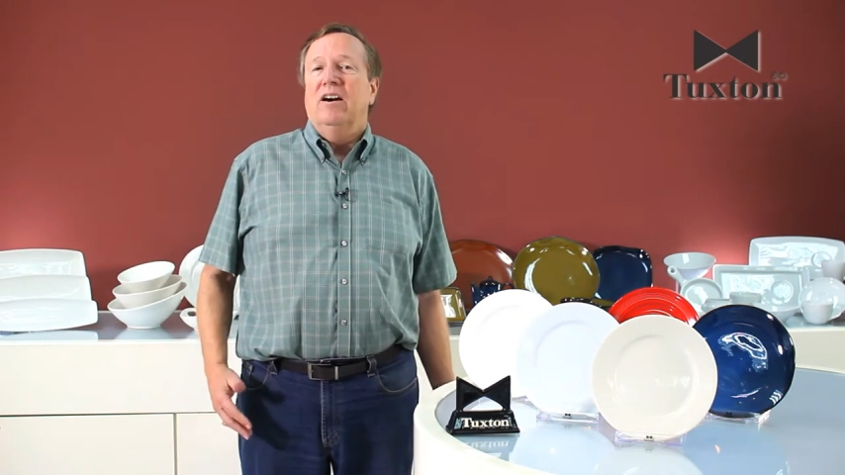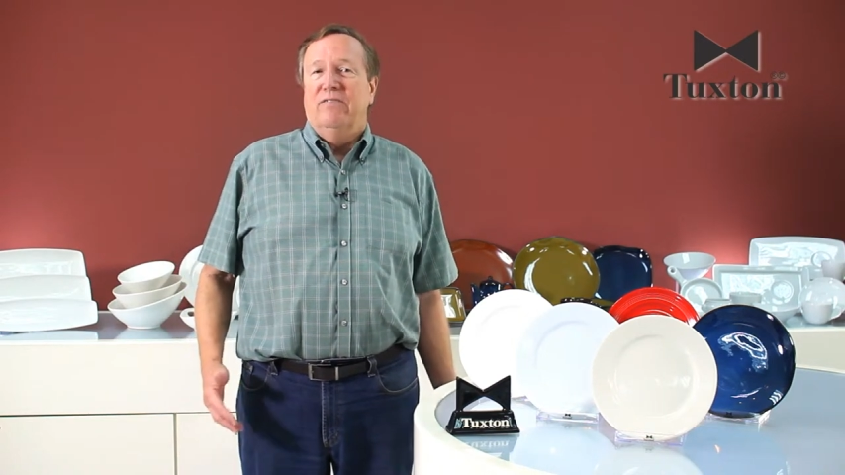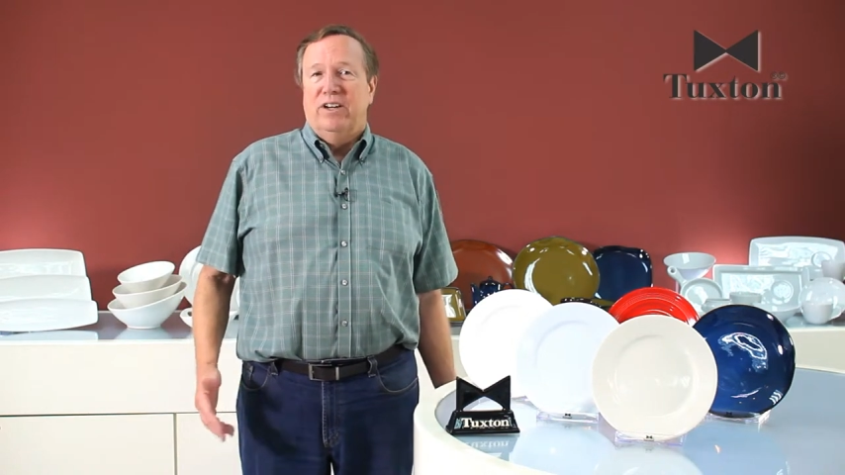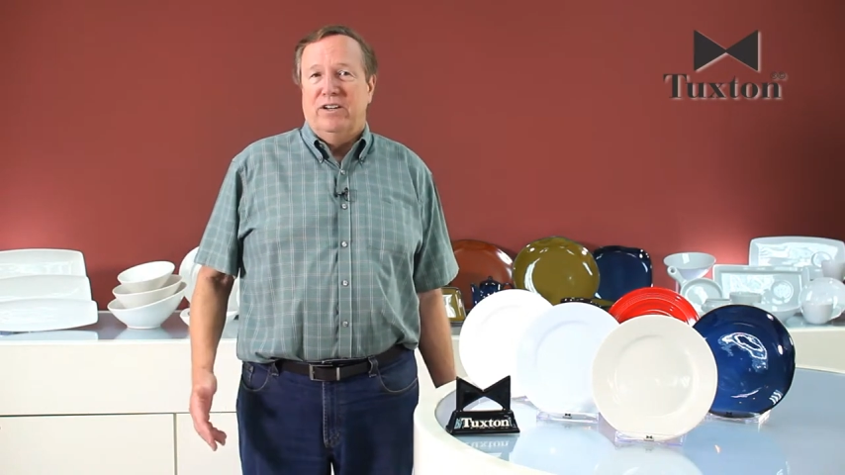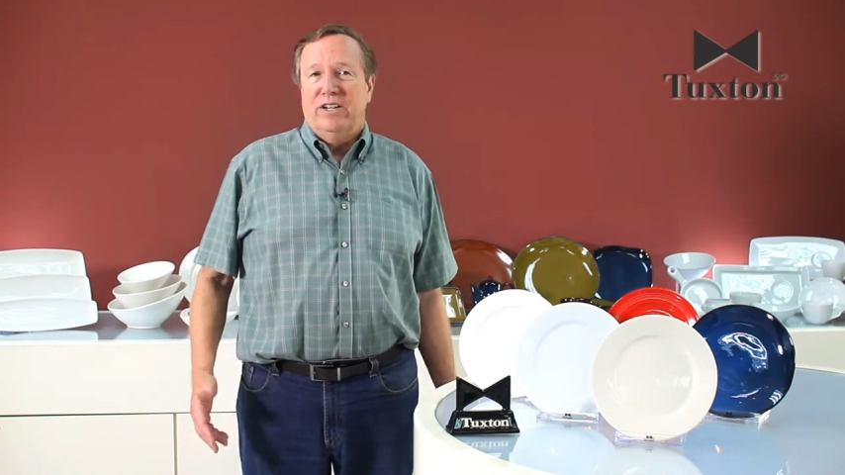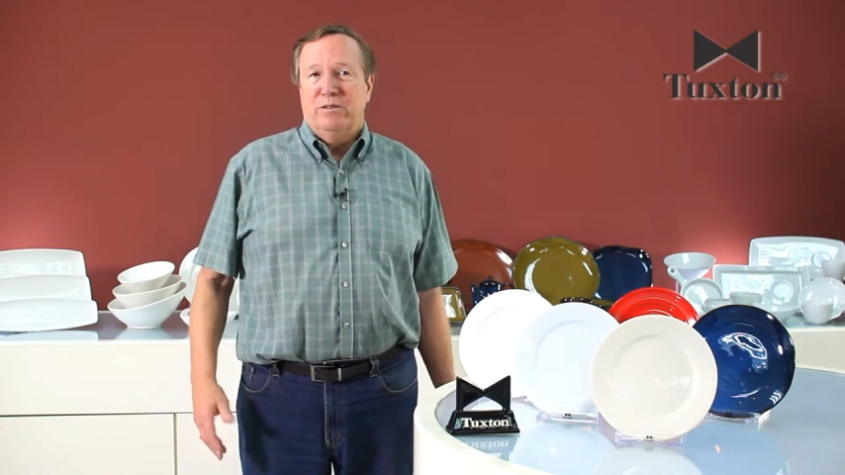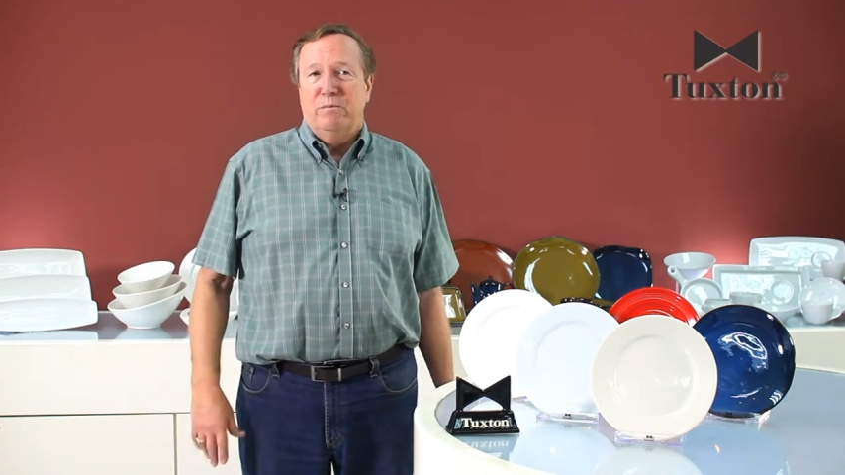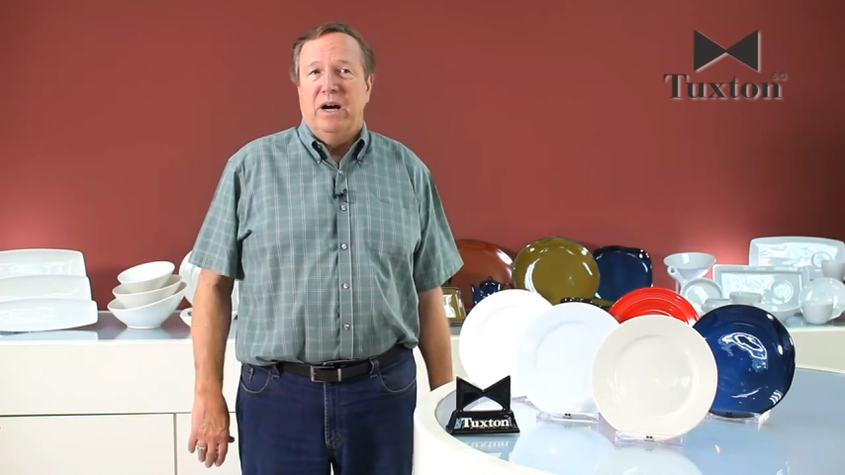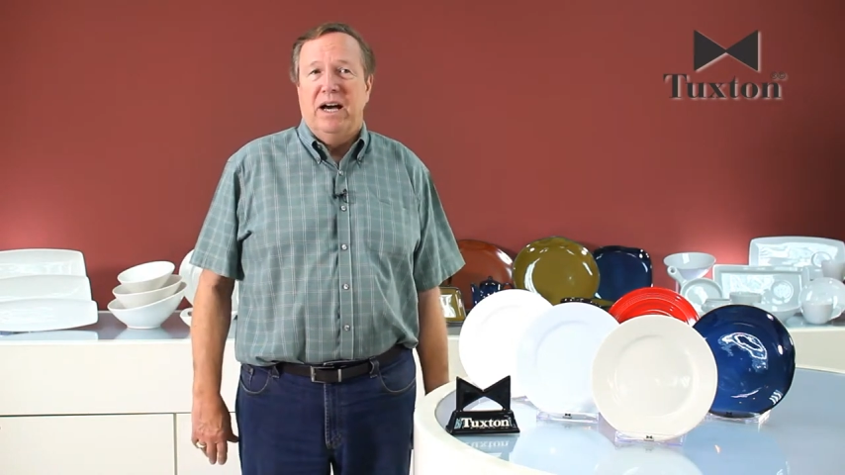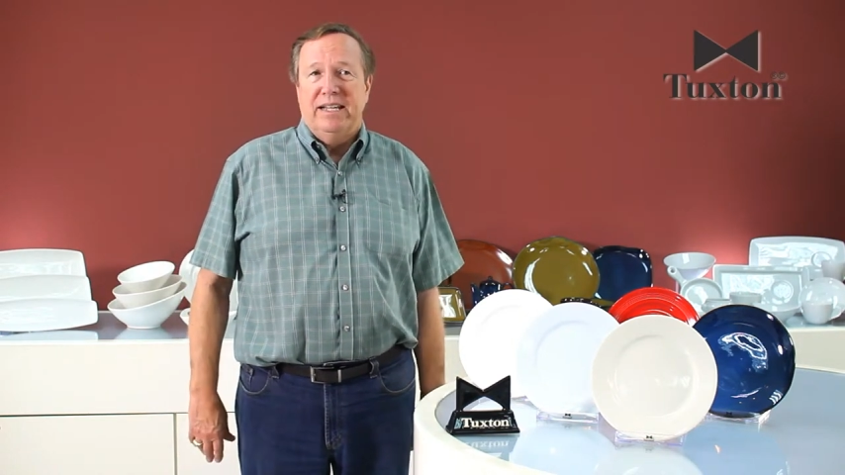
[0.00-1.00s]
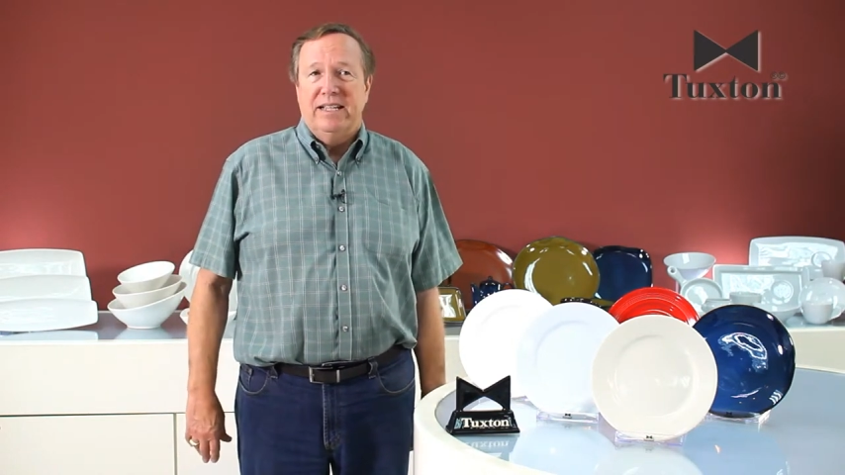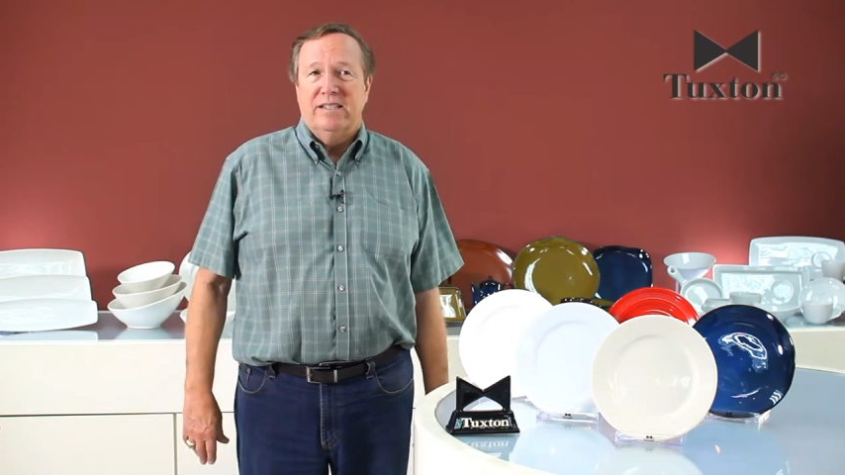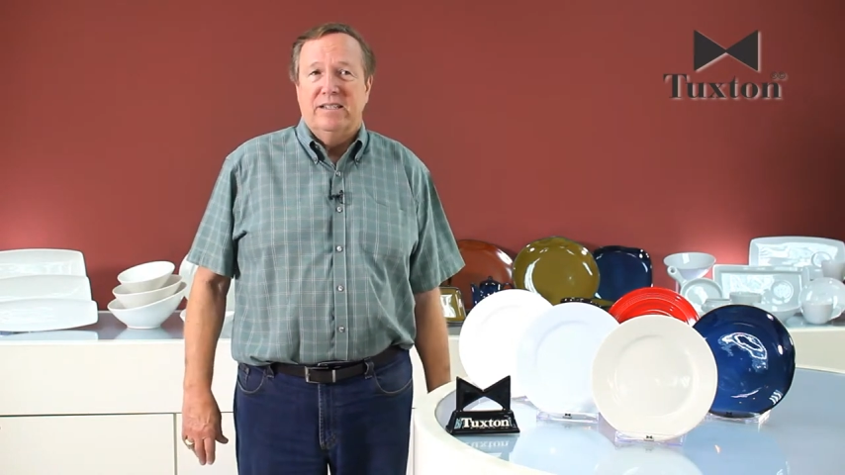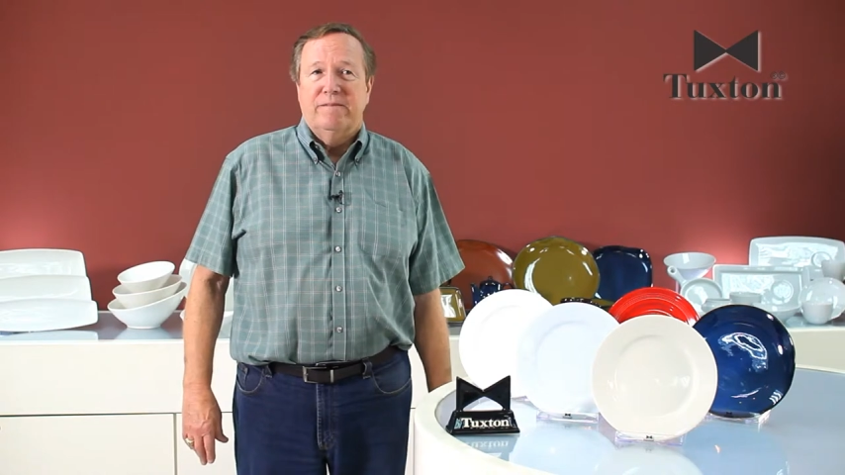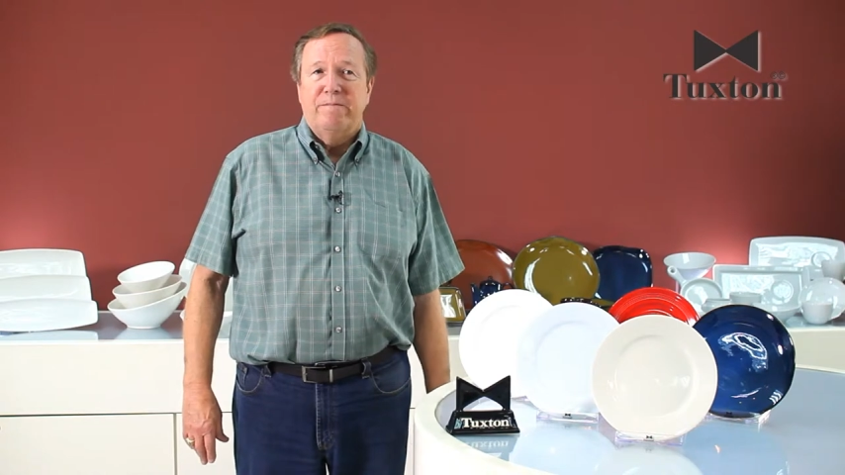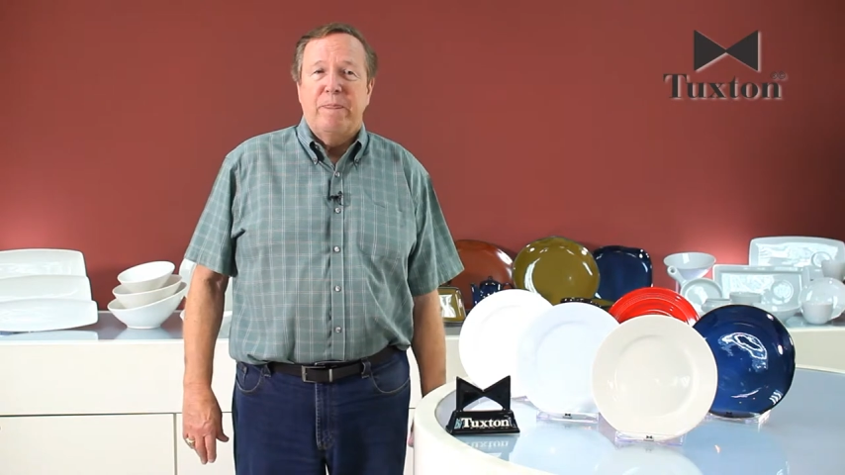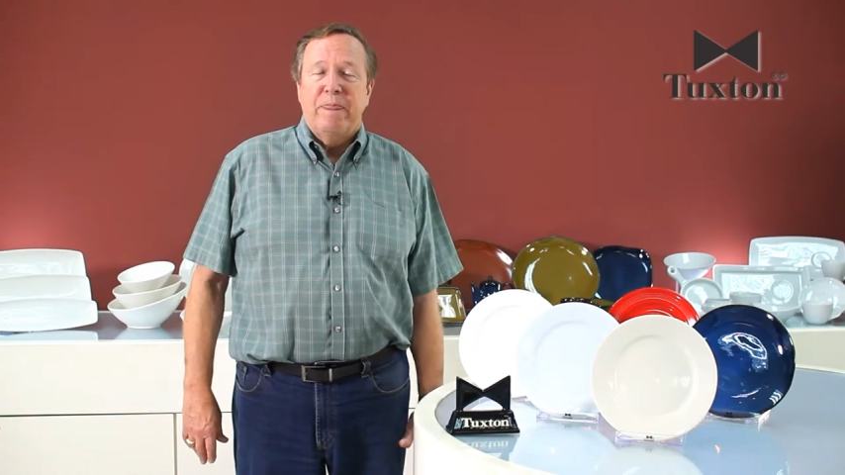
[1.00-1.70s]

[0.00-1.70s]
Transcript: our various bodies.